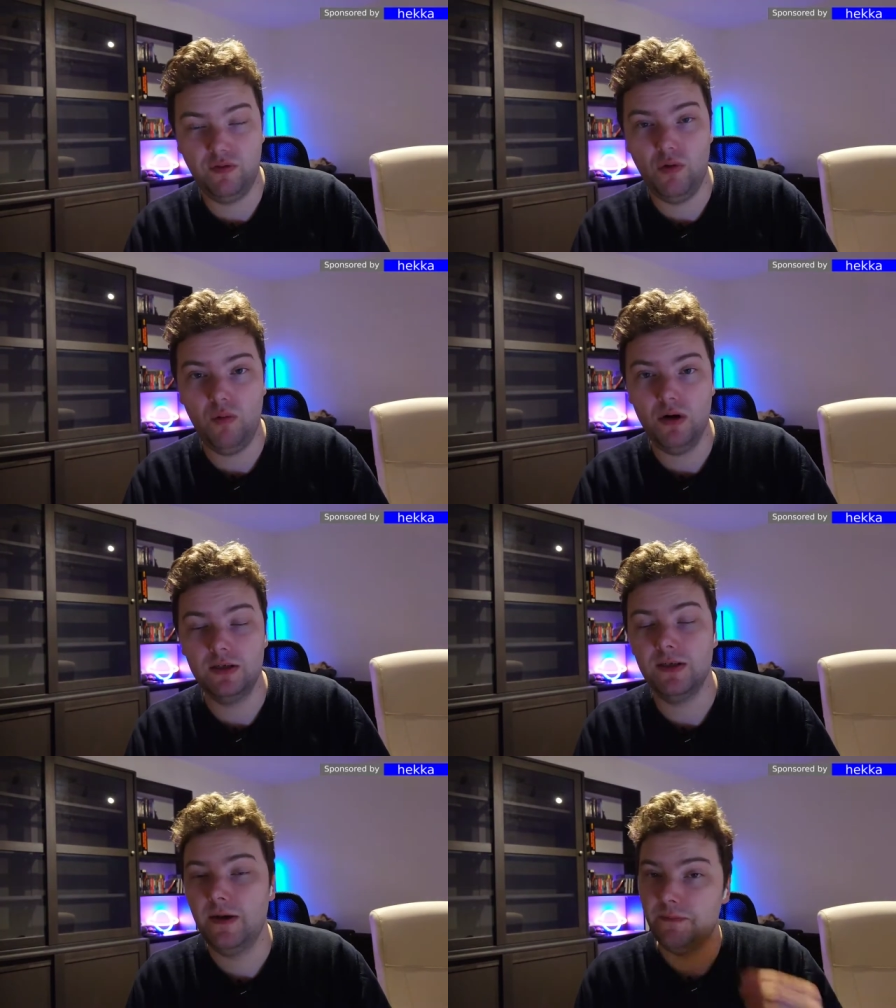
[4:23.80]

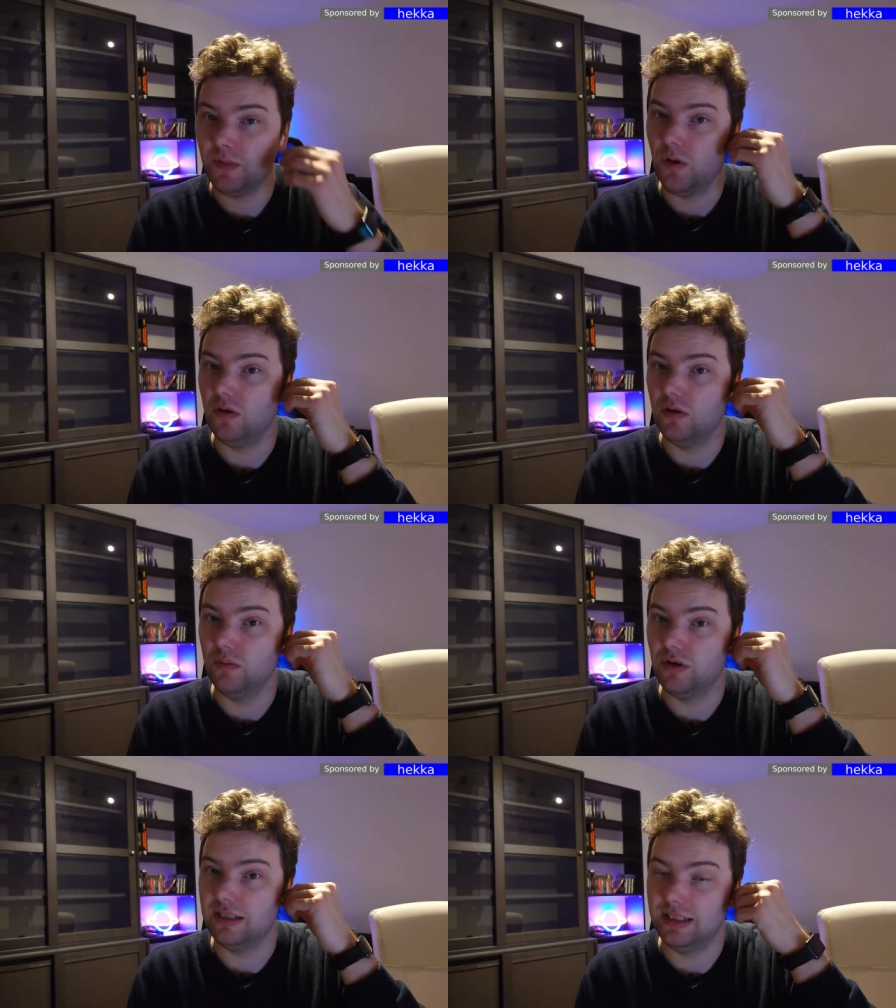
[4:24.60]
forward. Or you
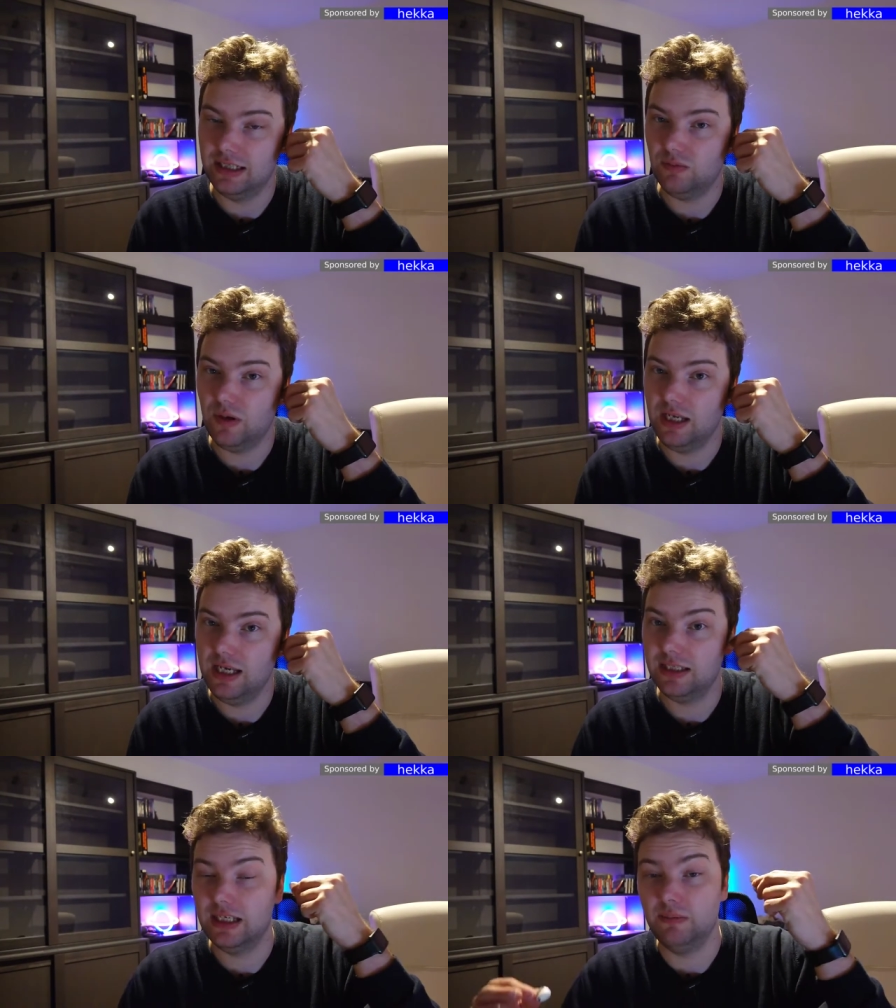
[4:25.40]
press this one
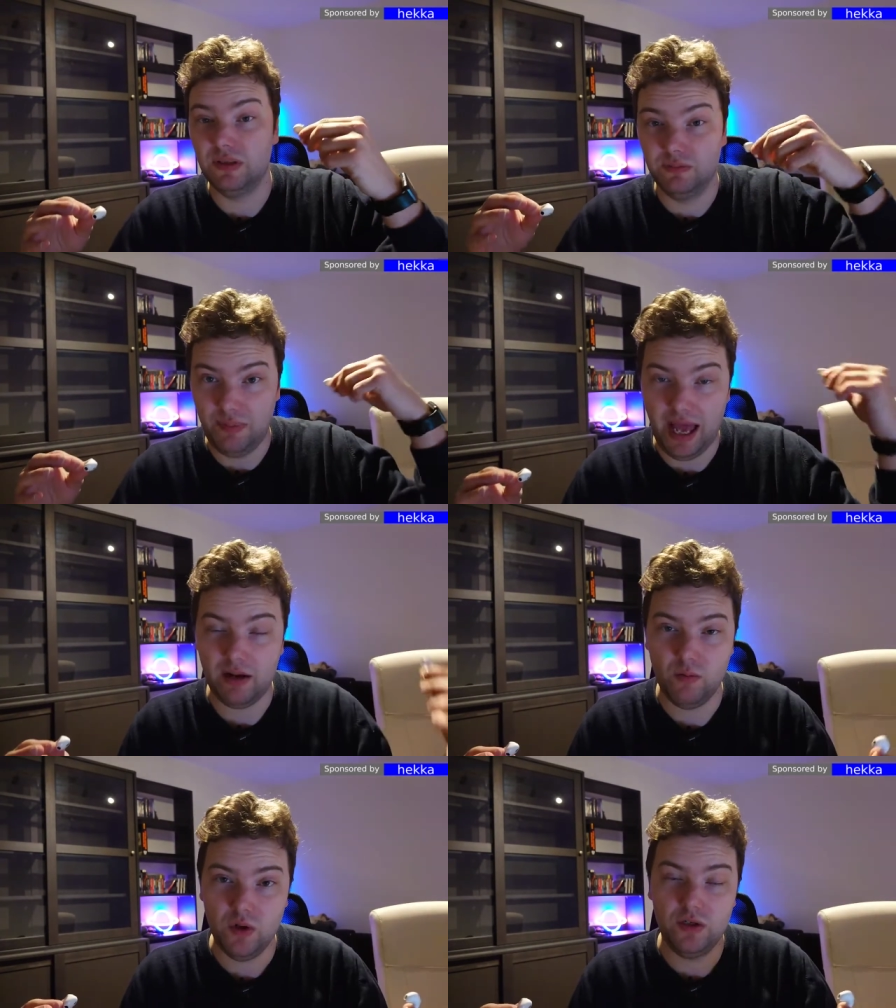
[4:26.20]
here, skips
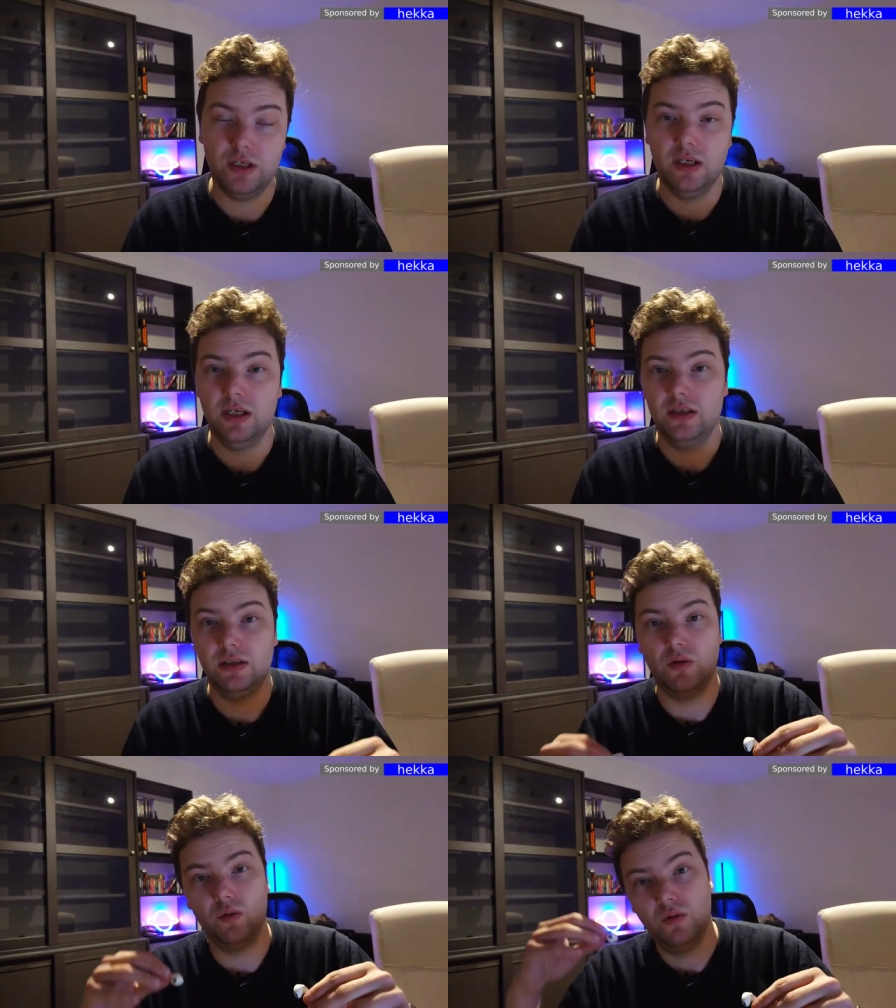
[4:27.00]
backward.
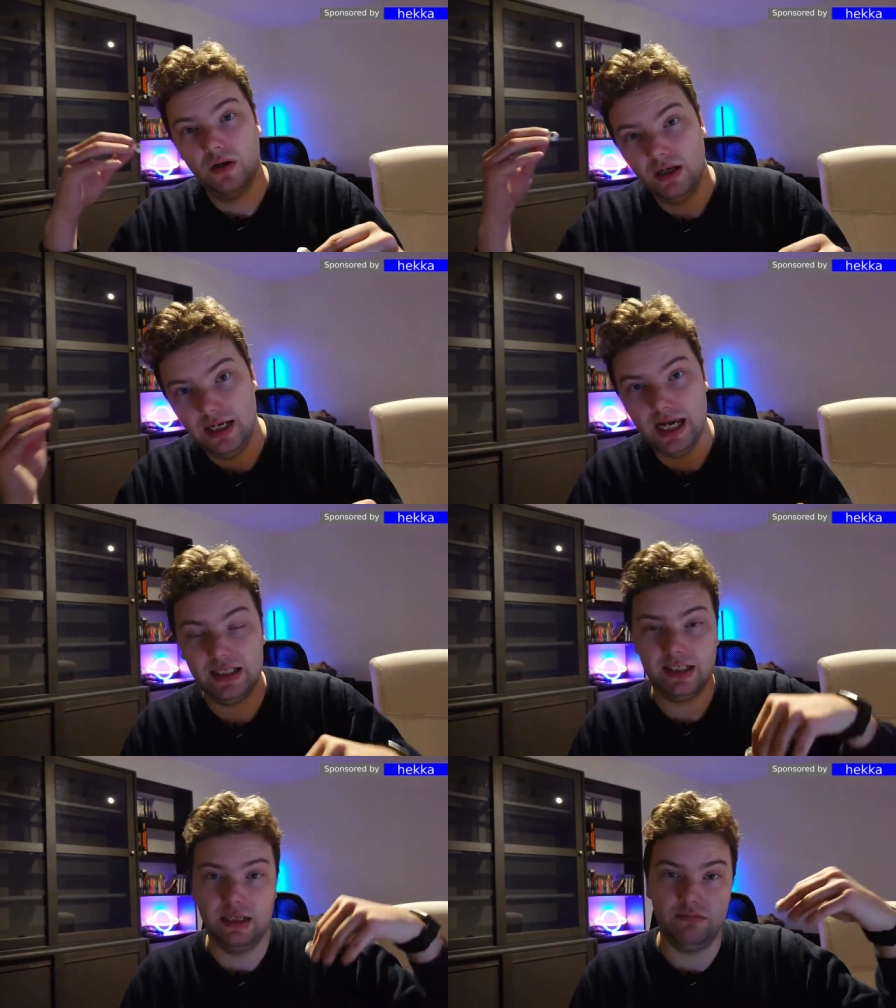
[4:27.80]
So
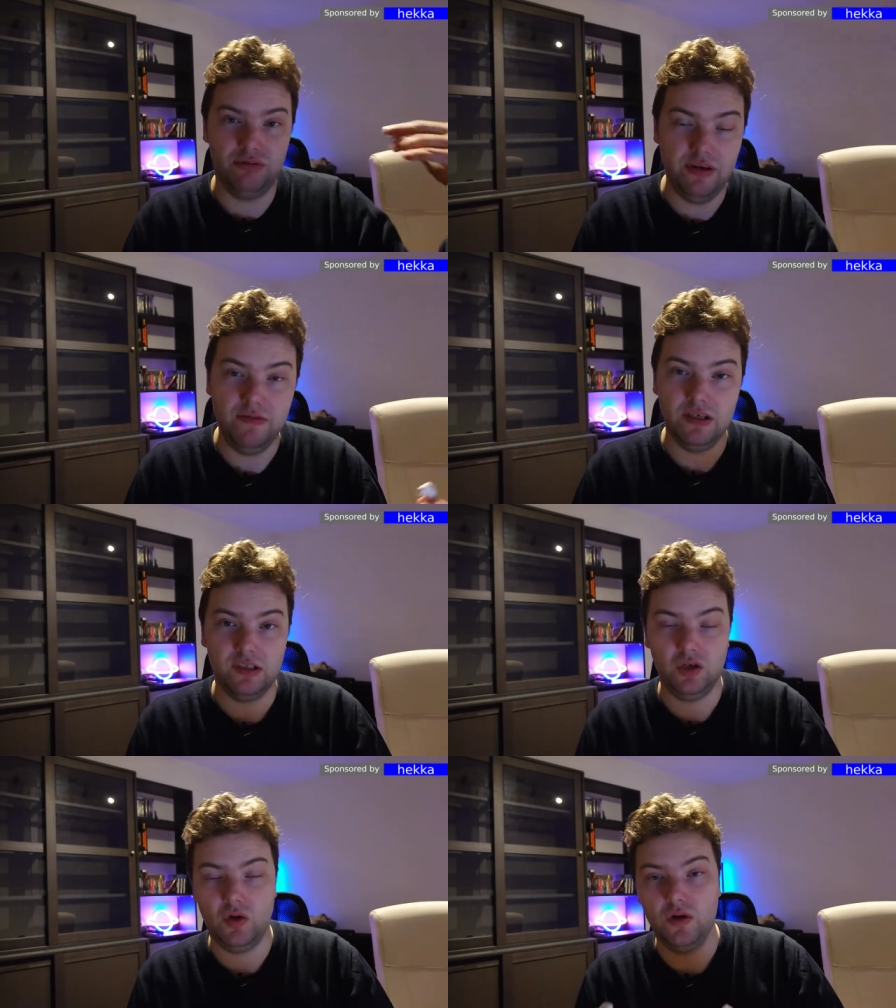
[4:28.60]
next and previous
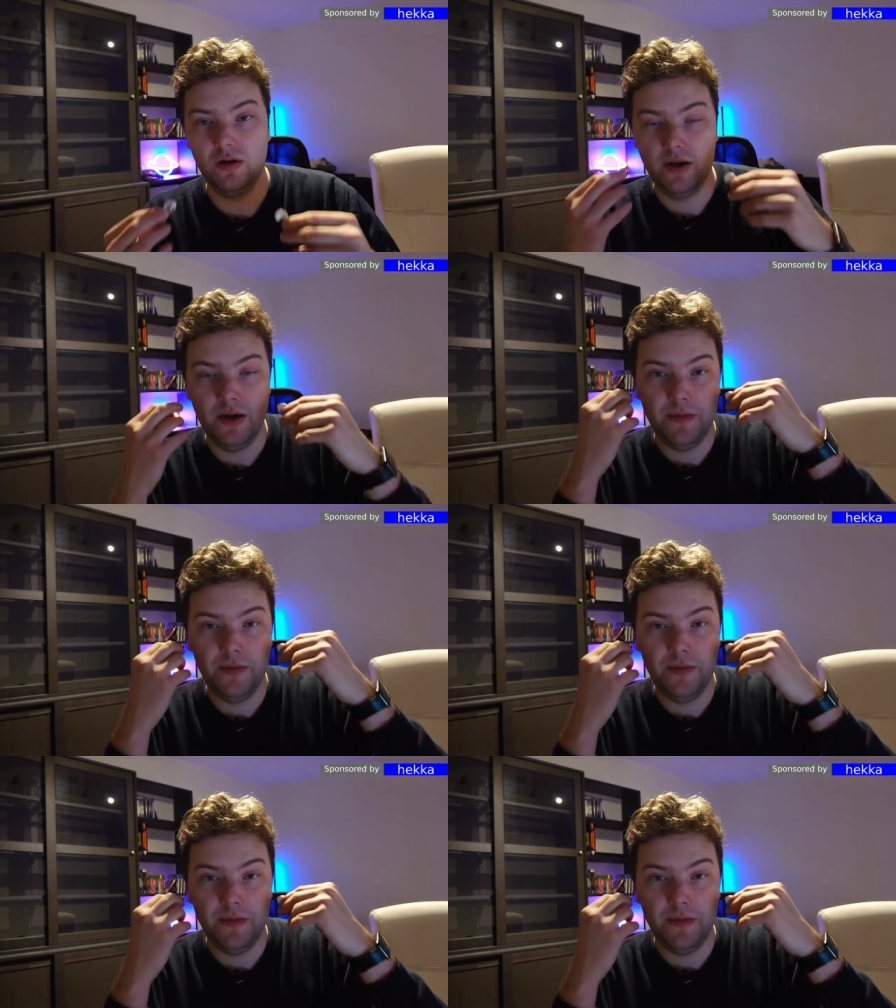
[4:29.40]
song.